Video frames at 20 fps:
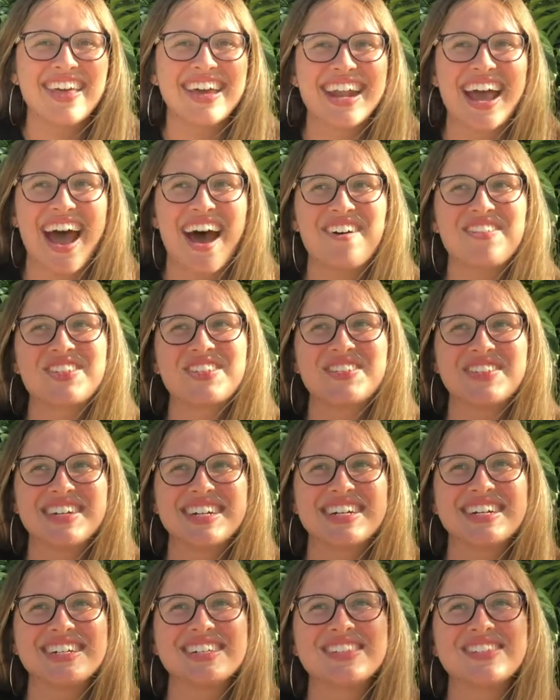then
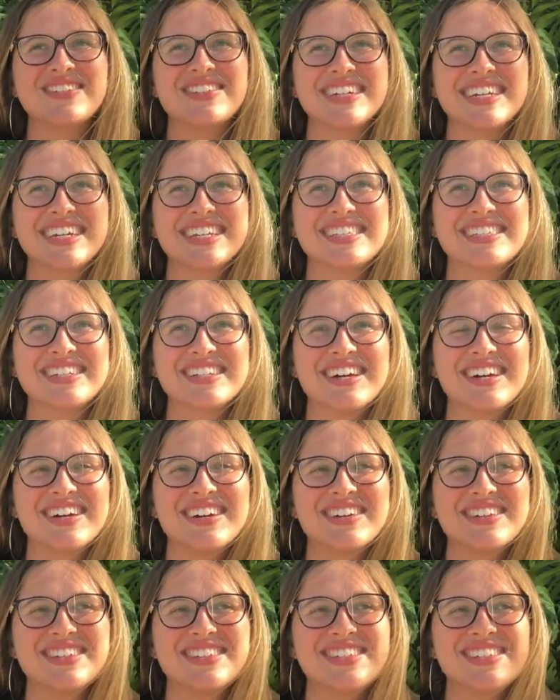afterwards we get to
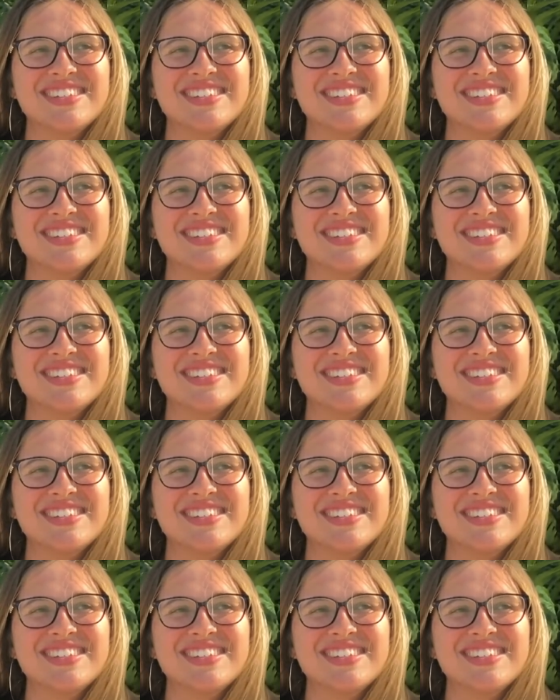go